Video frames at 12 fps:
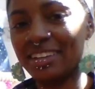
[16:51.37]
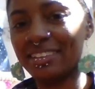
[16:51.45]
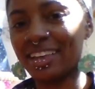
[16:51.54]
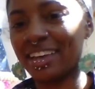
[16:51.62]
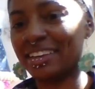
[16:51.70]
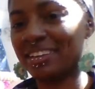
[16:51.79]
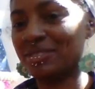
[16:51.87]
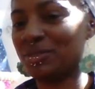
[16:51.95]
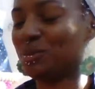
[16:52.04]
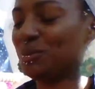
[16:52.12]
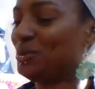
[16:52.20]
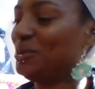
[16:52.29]
Like,
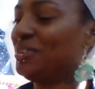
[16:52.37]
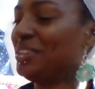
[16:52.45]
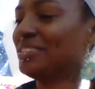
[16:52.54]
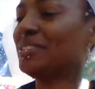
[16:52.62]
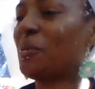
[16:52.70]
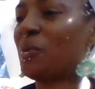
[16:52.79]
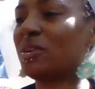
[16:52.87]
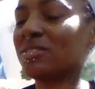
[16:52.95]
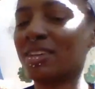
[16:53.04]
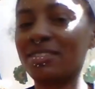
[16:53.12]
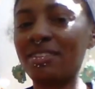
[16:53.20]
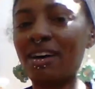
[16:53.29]
do two things at once,
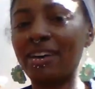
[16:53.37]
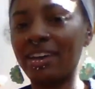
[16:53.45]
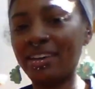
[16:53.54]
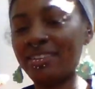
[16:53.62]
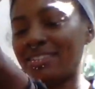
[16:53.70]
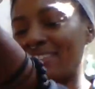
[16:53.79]
like talk and